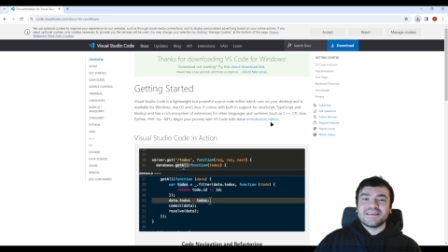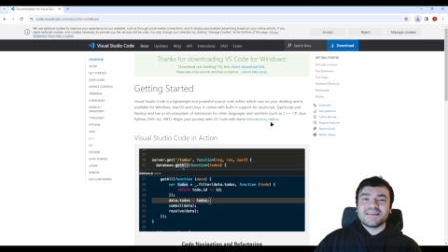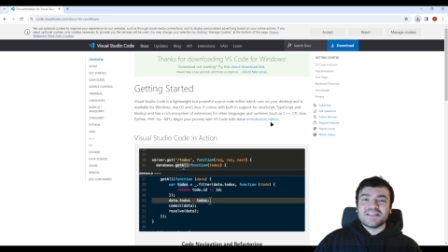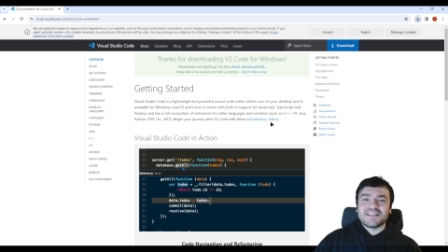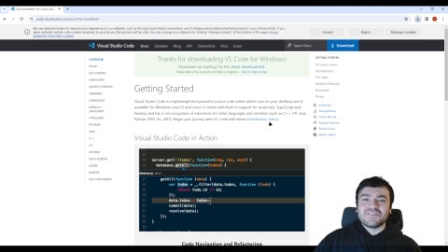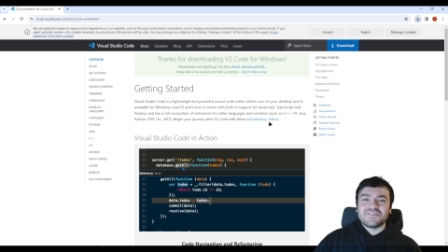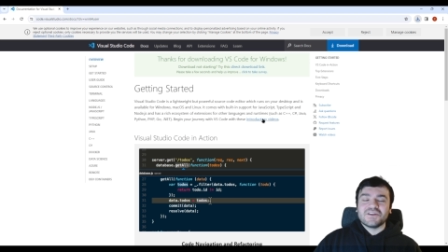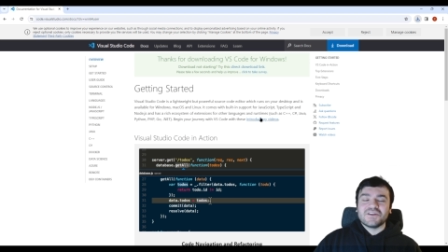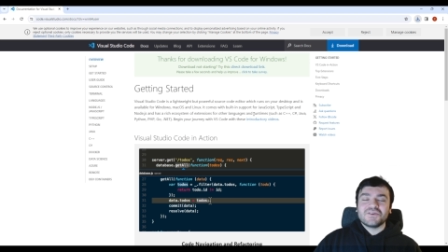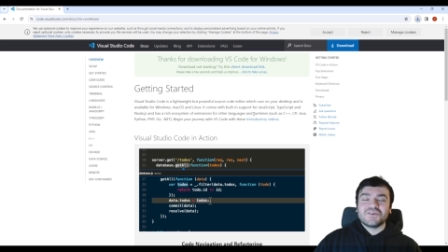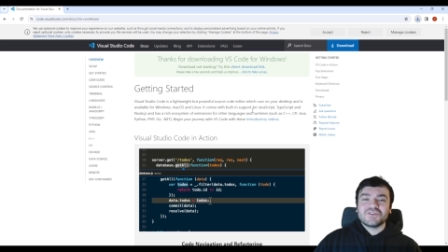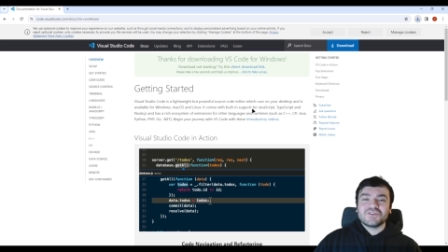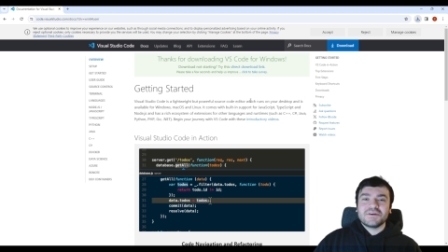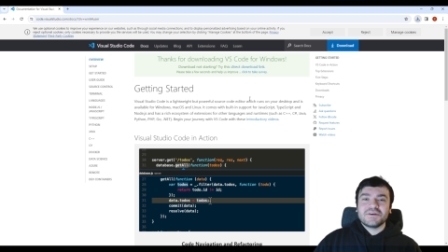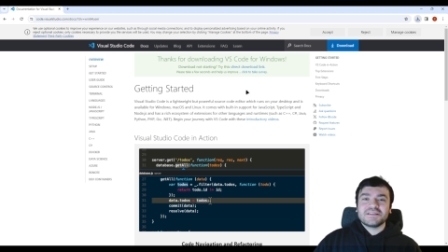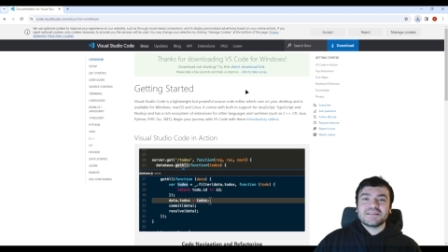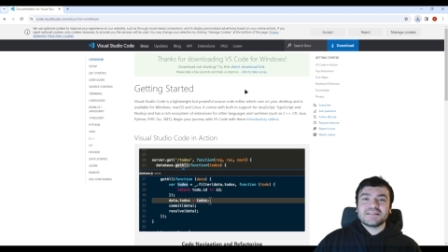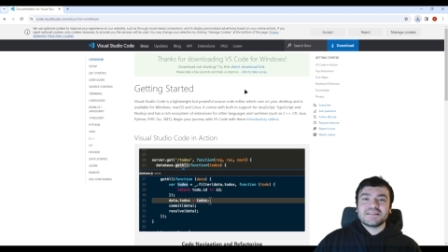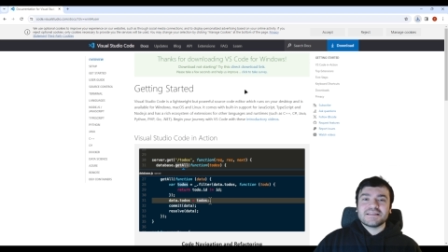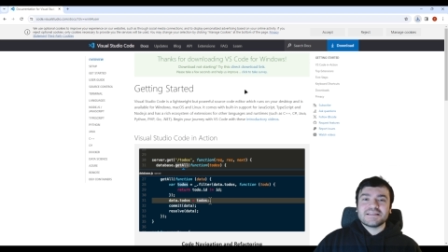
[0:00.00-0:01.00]
it will
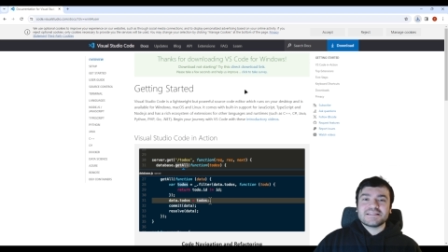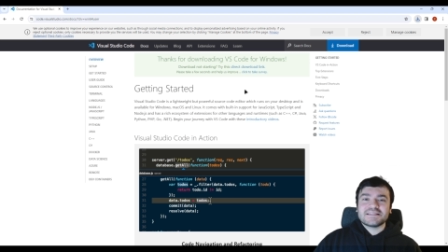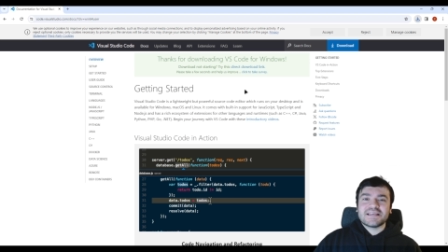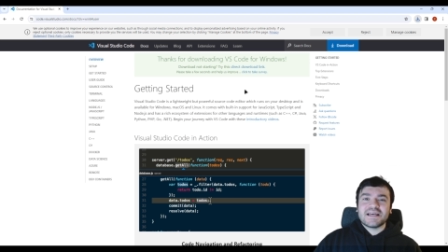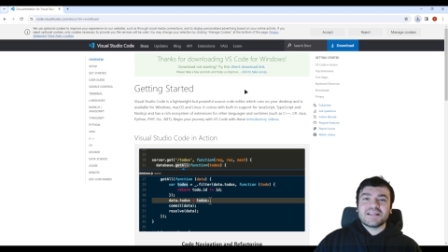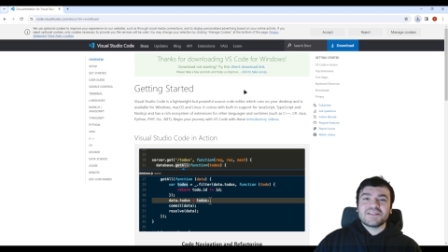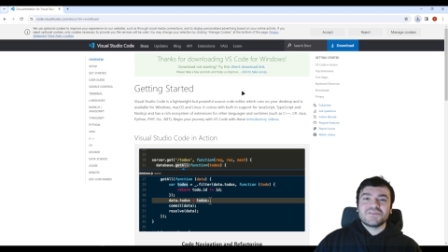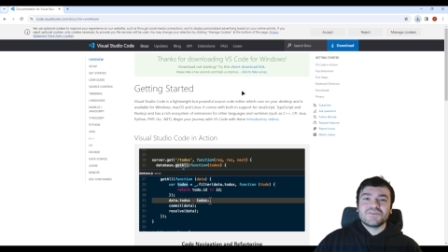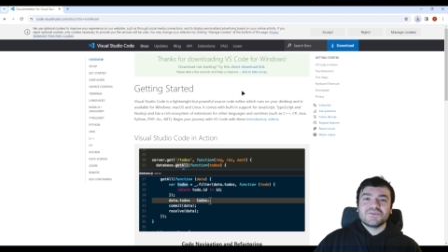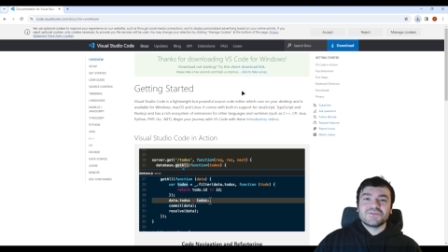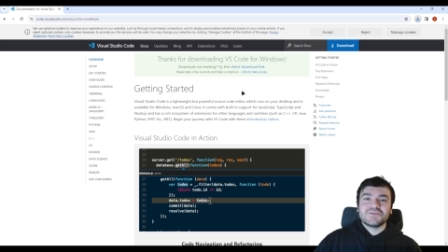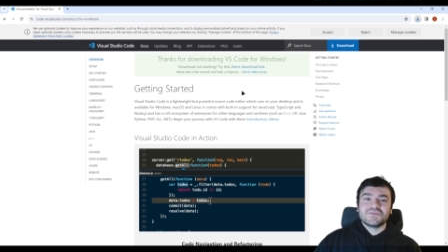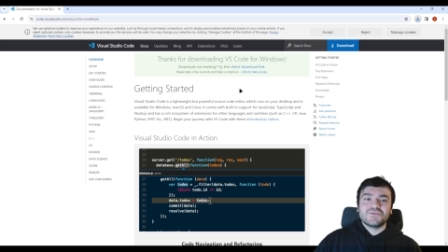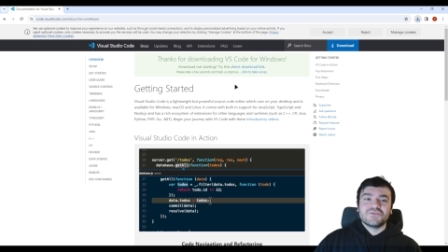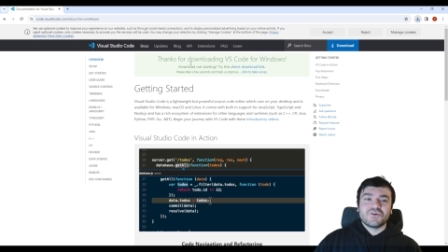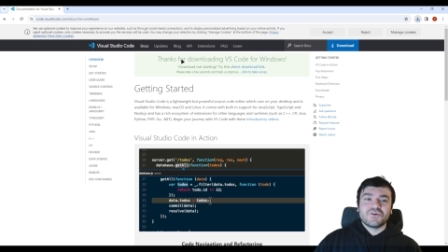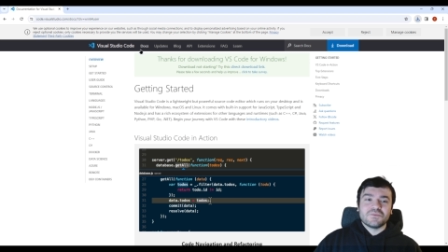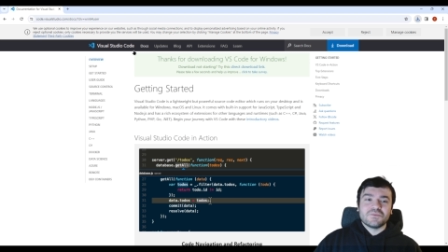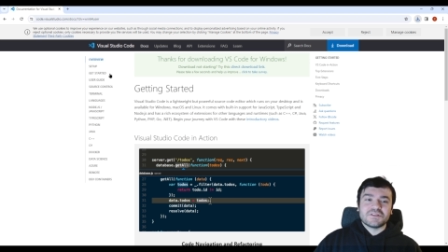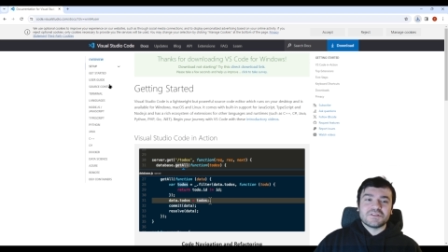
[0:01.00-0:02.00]
automatically send you to
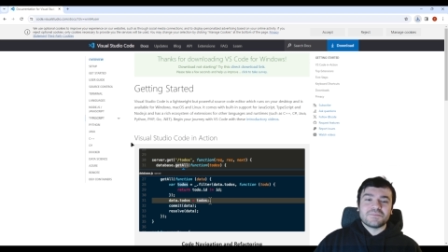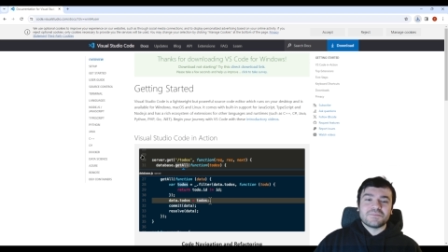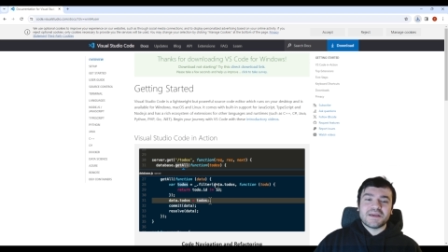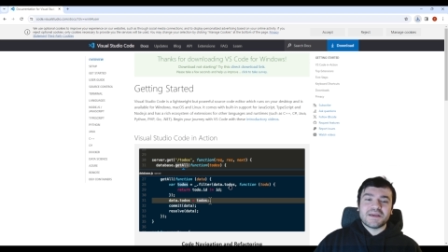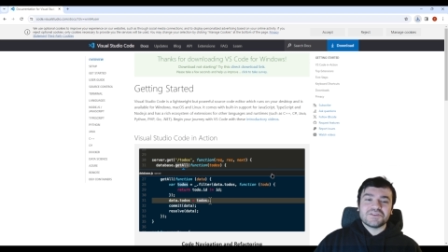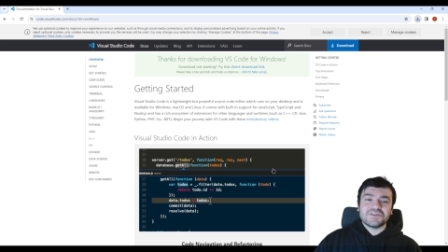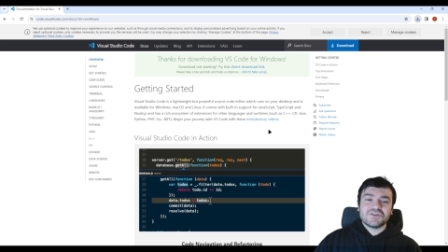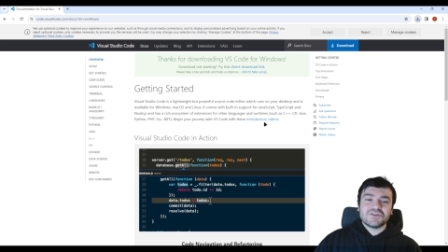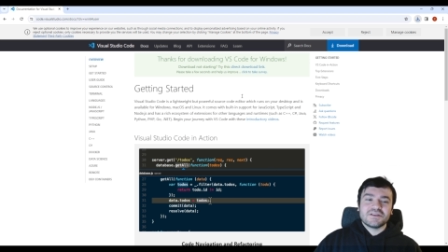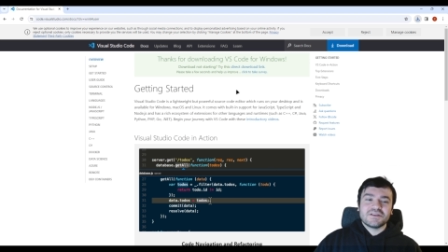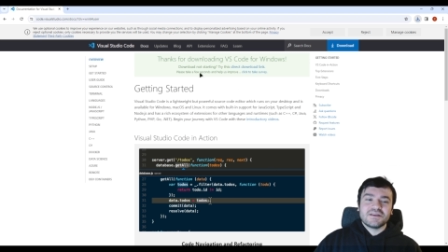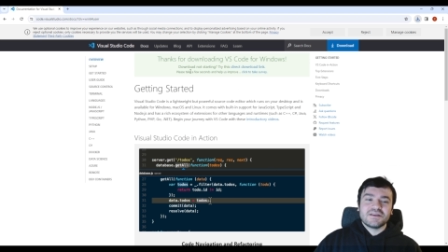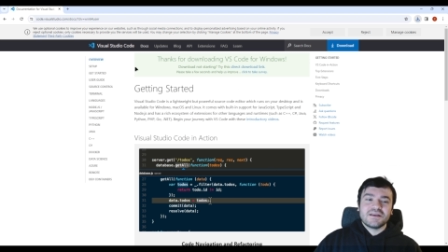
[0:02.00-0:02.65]
document page.